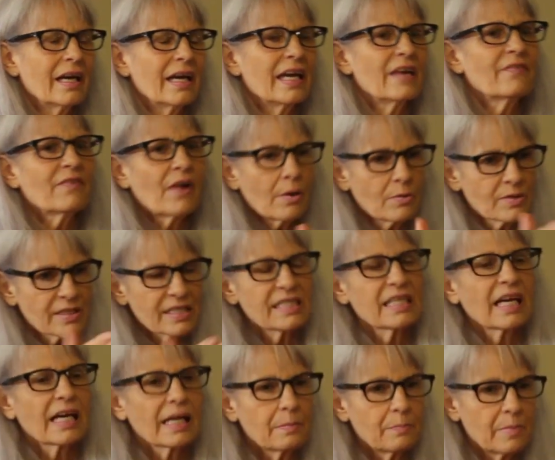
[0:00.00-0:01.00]
If I was a
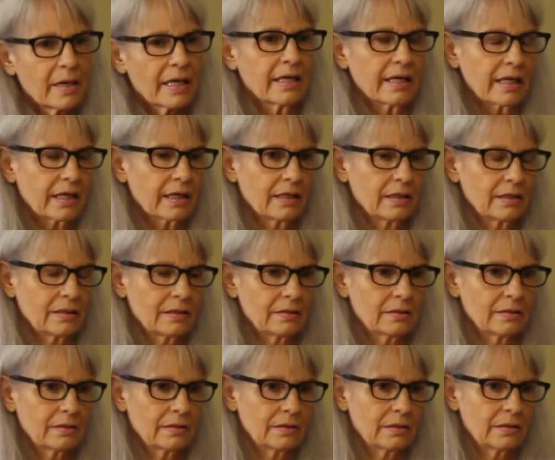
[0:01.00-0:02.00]
diabetic
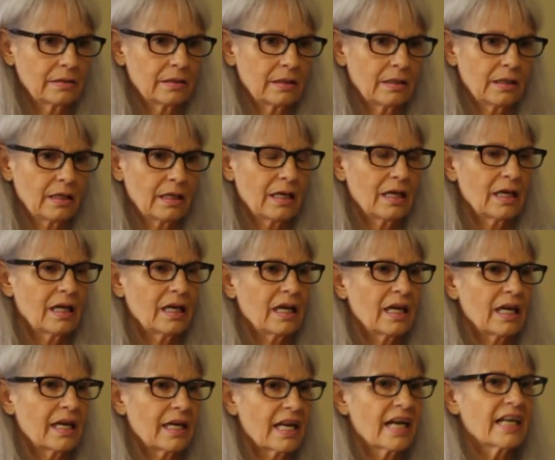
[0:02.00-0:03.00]

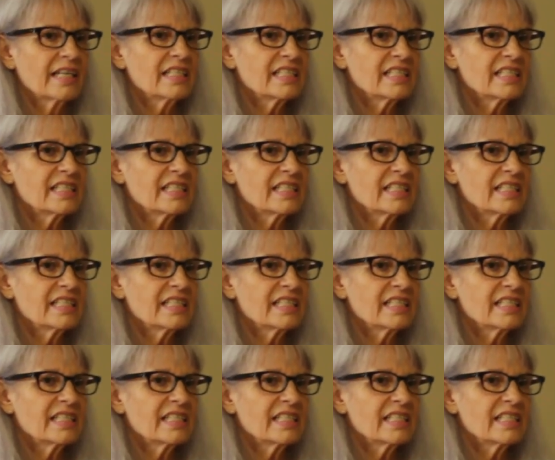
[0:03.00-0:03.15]
and I